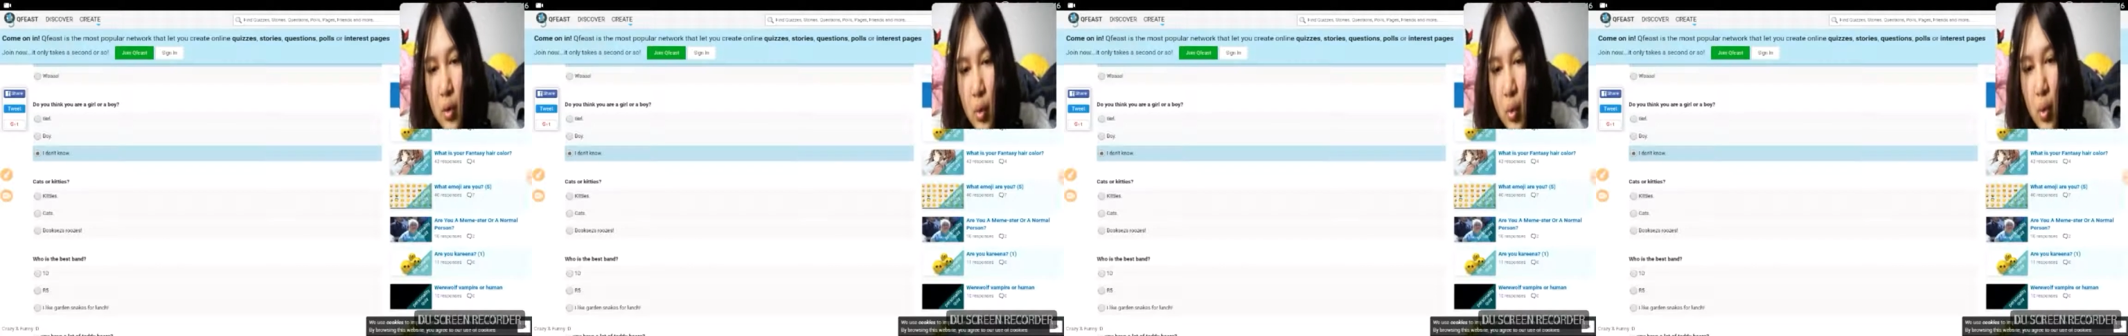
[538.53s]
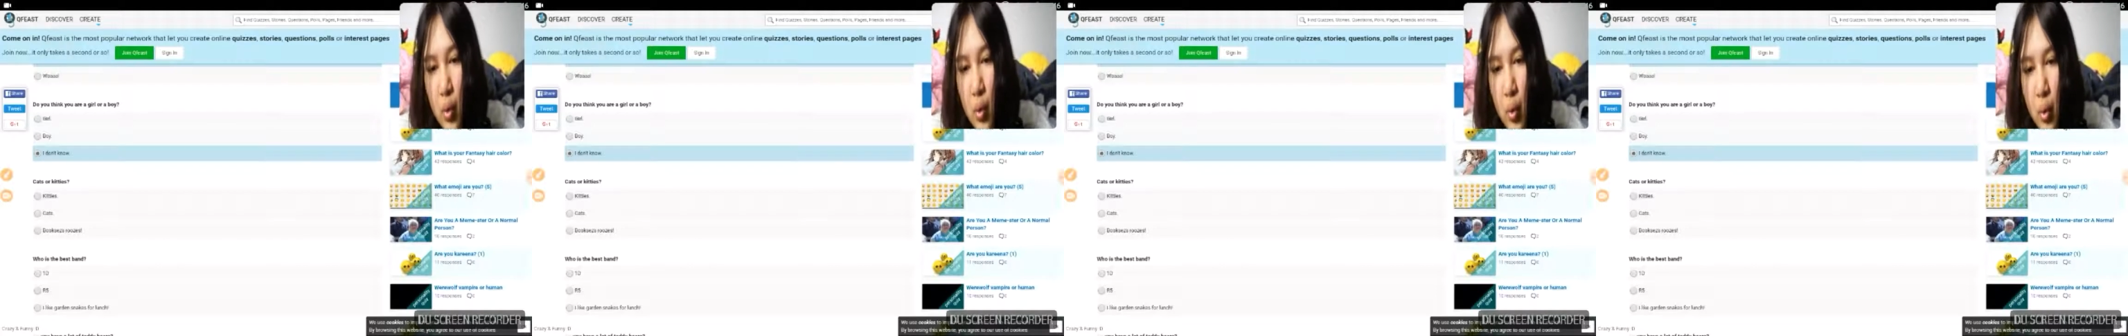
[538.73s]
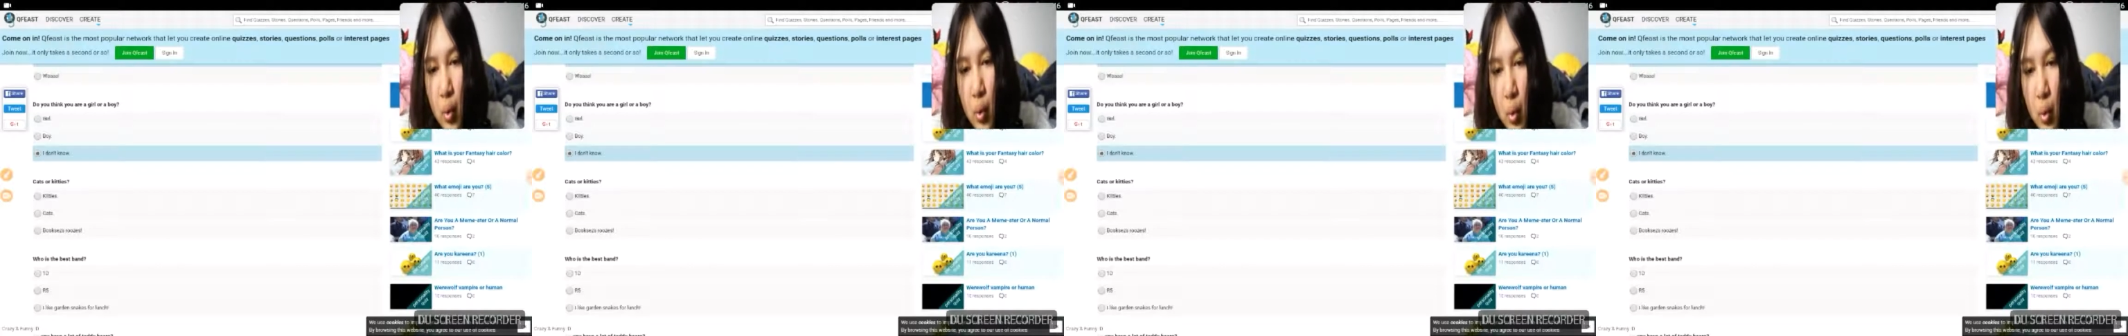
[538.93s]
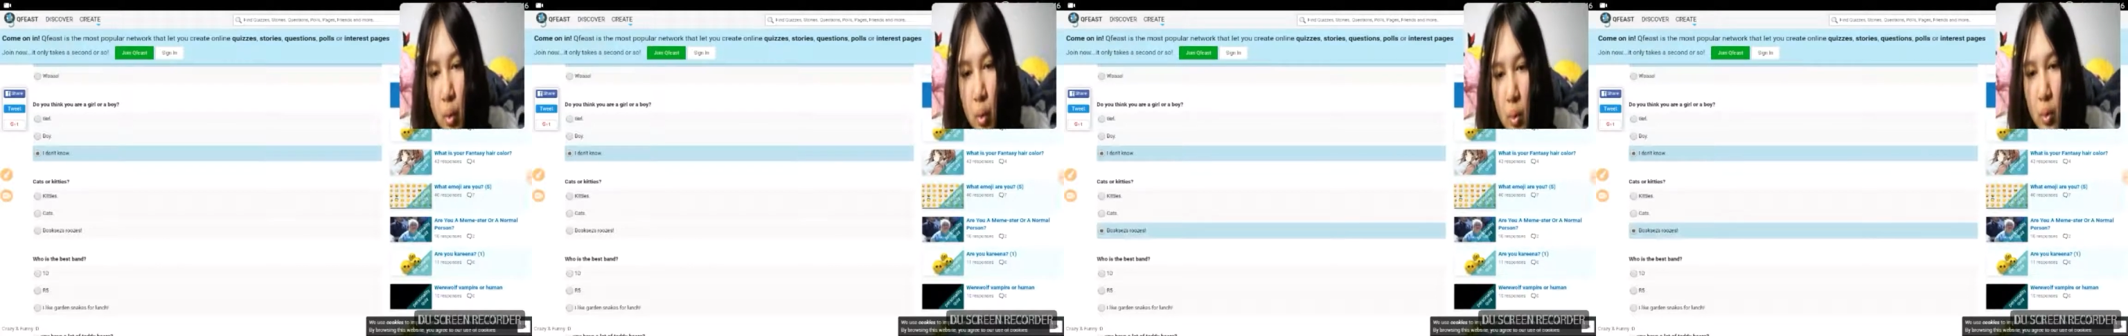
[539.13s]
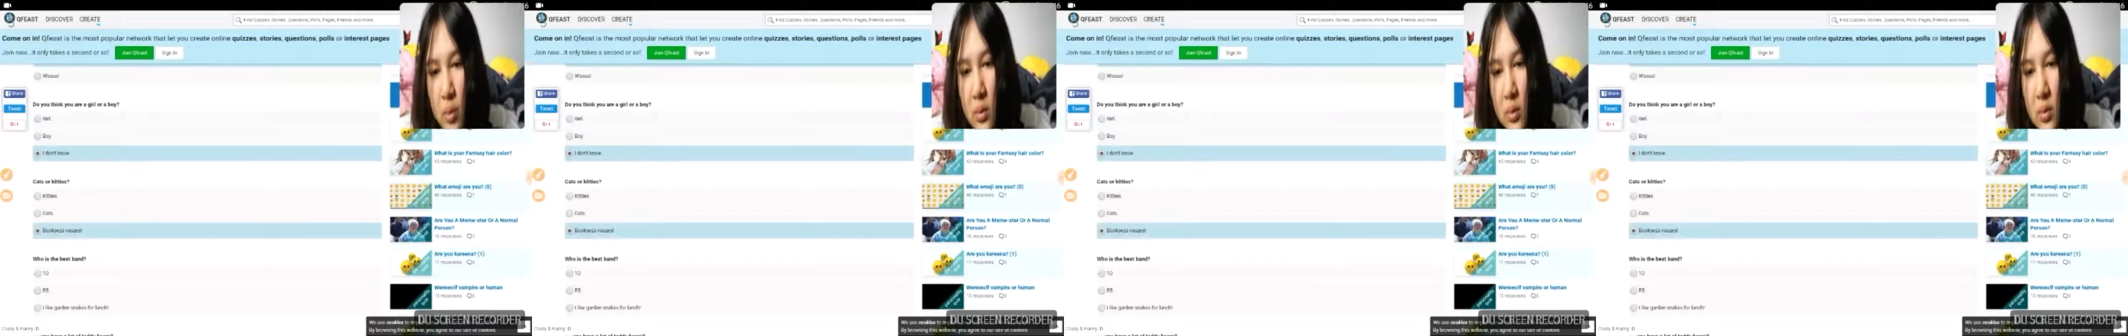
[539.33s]
Ooh,
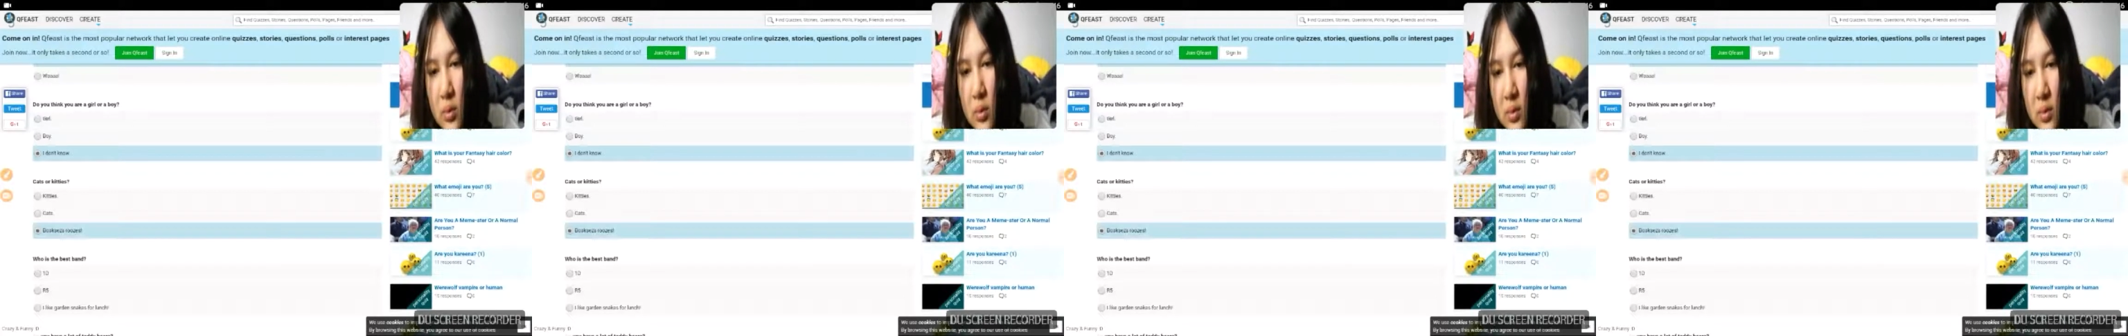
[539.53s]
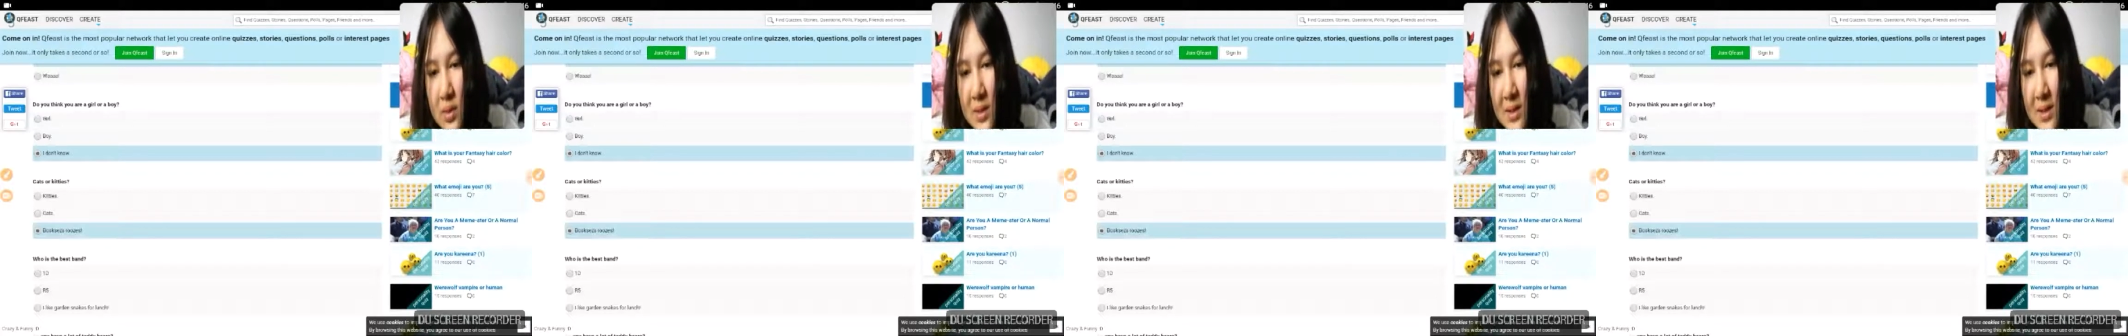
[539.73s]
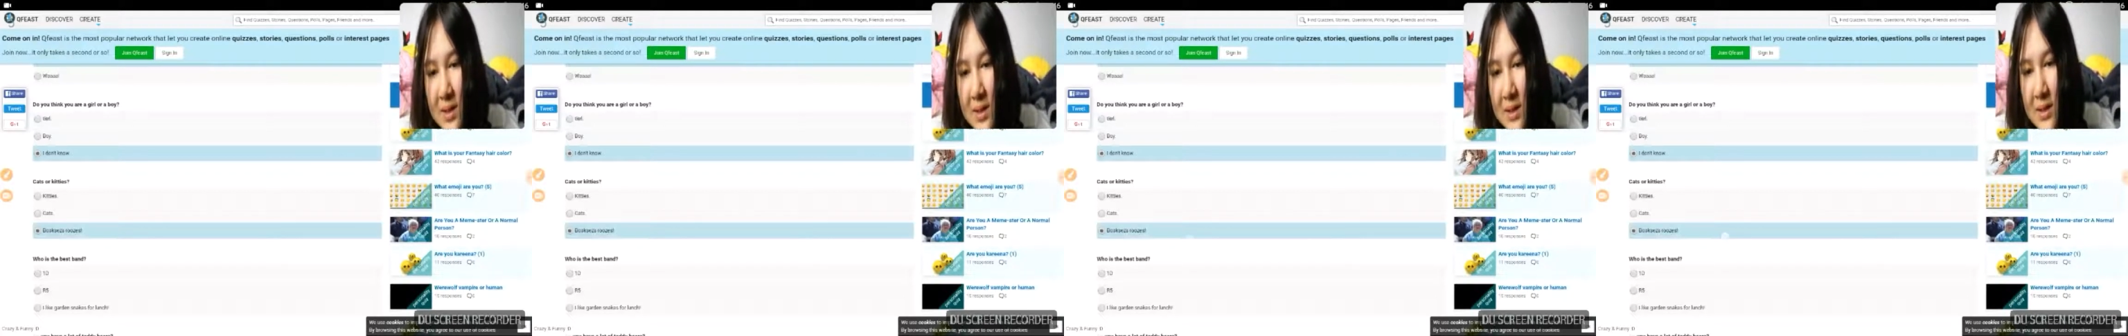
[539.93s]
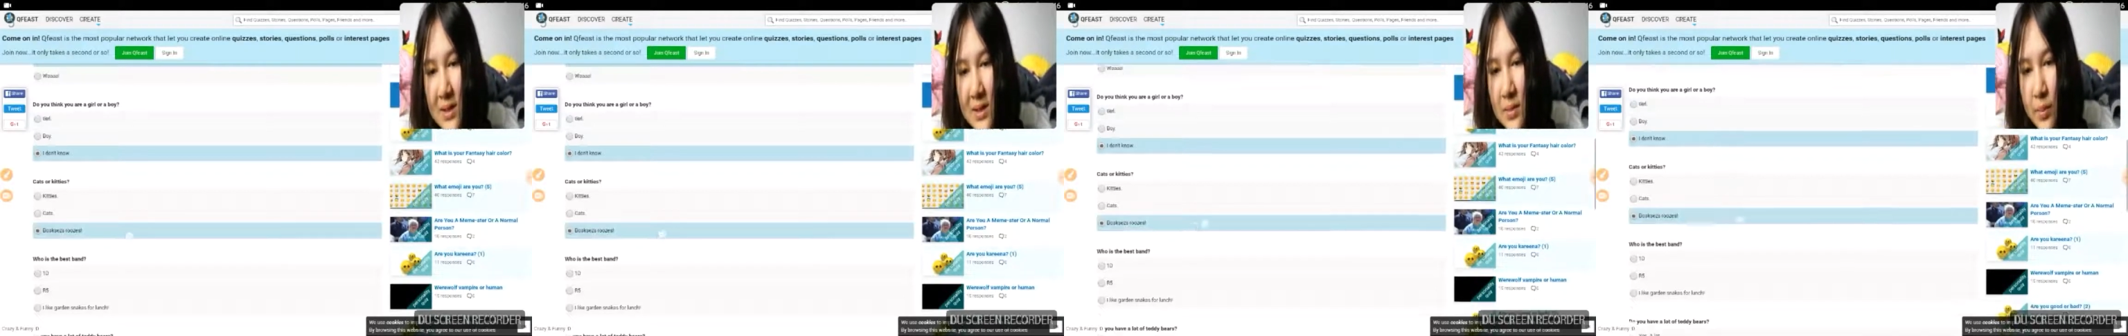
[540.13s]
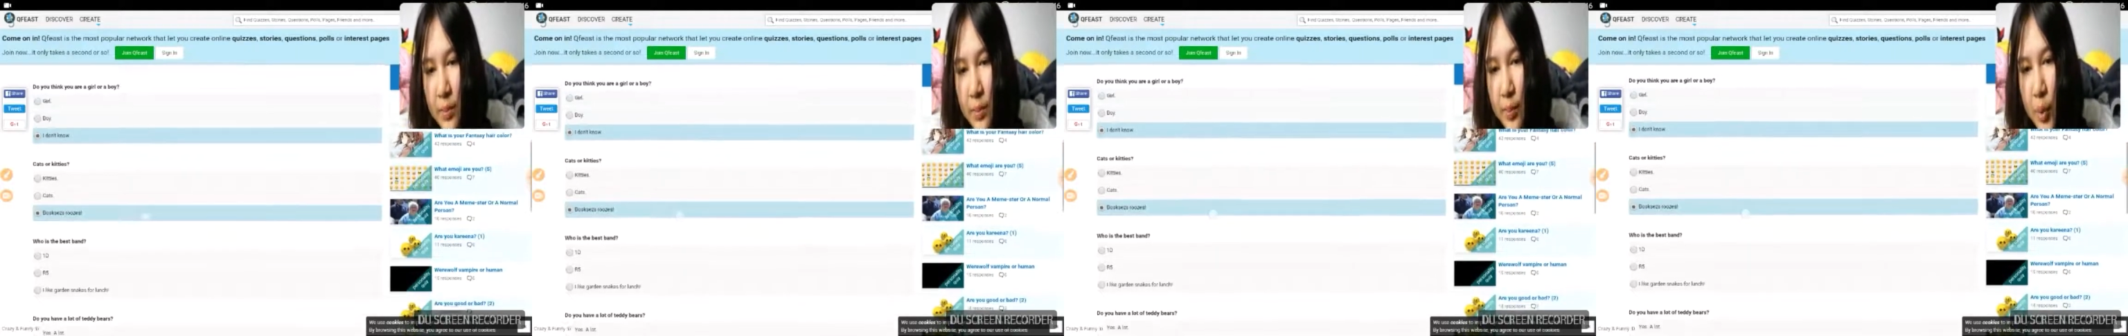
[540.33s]
what's this